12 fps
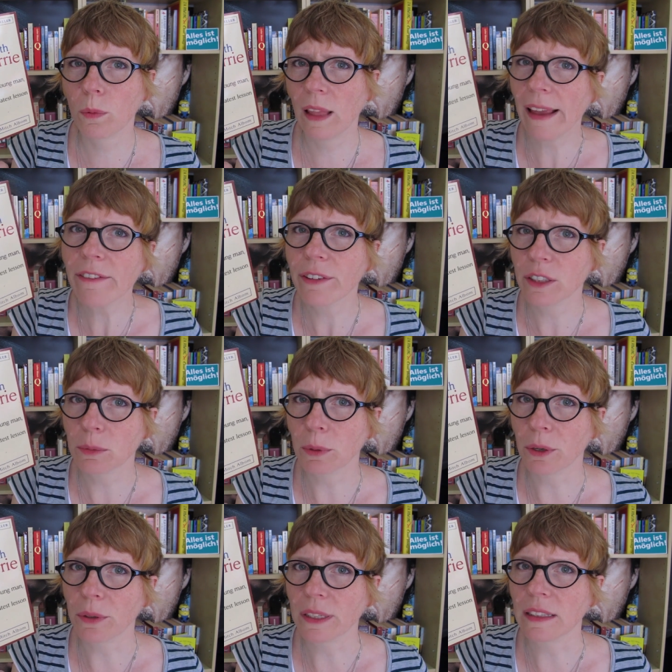life
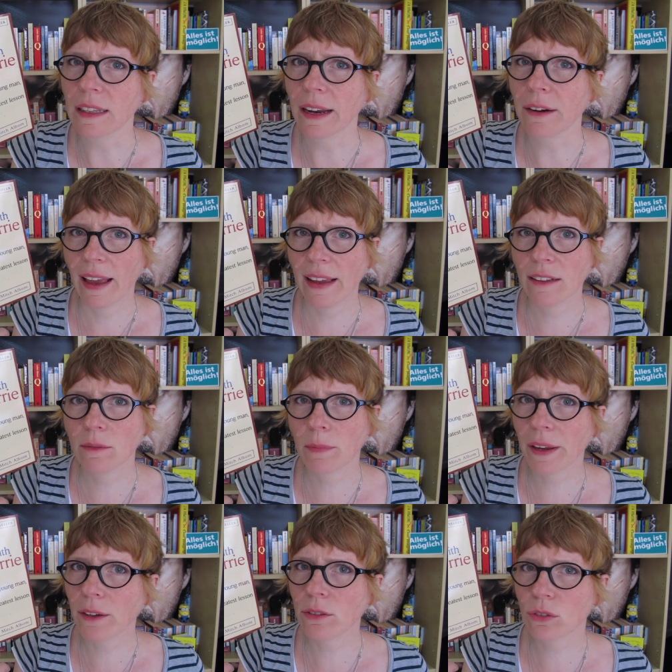experience there and
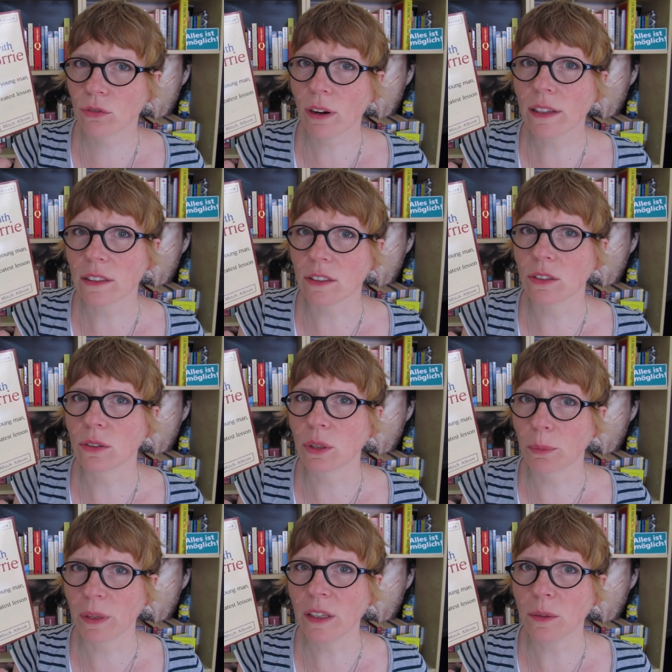my own struggles to
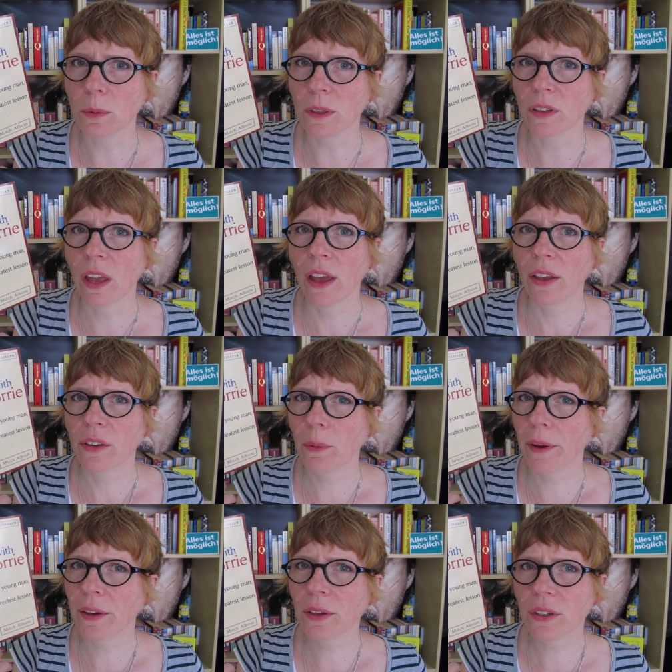compete with. So
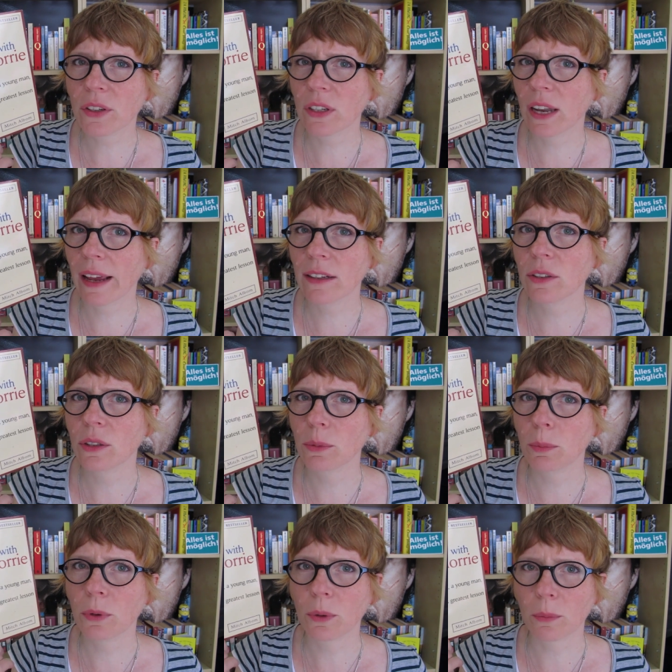I could connect to this
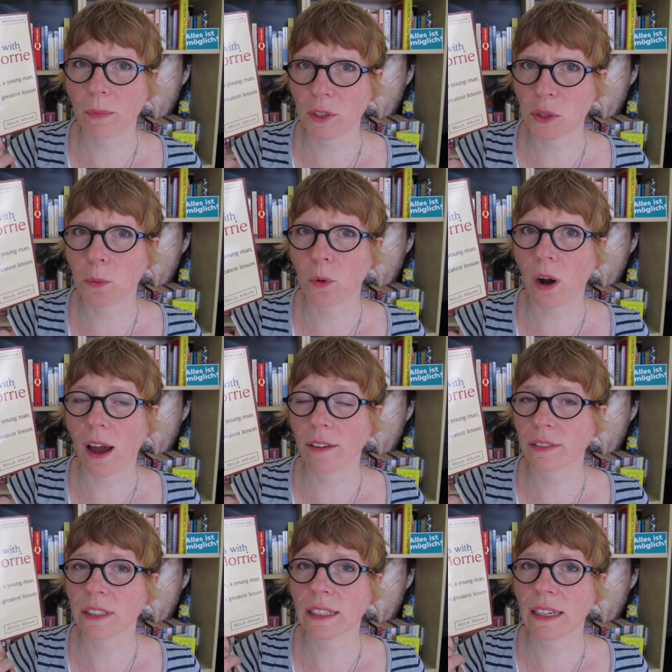book much more
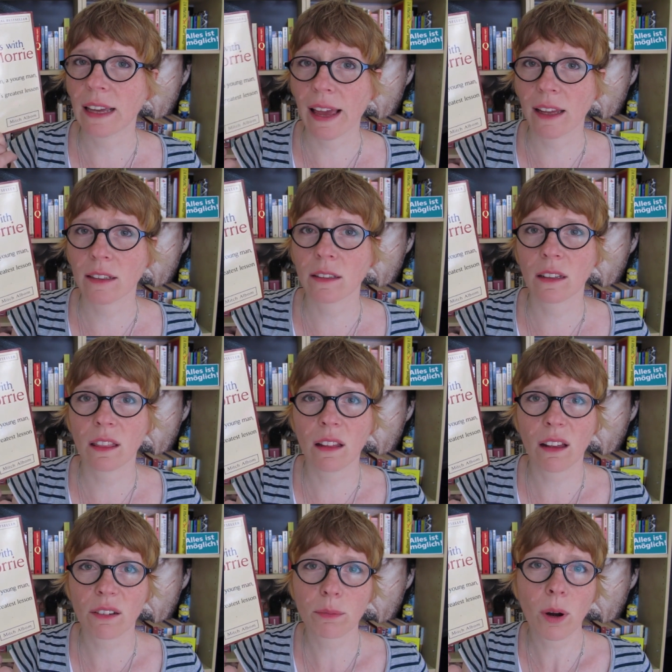after I had a
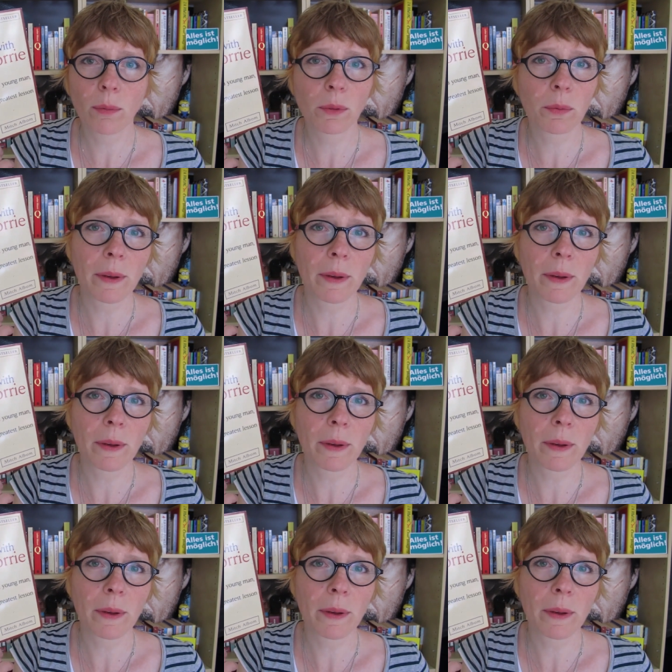lot of problems